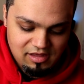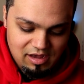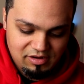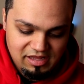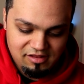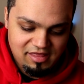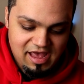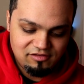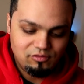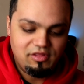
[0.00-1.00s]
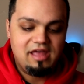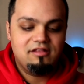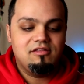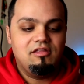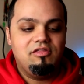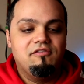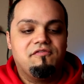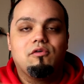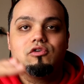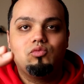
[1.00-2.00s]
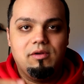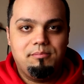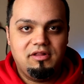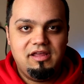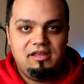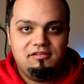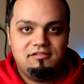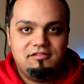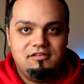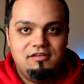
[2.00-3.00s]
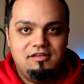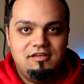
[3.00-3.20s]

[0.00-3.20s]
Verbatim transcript: I would hit that so that the first one plays,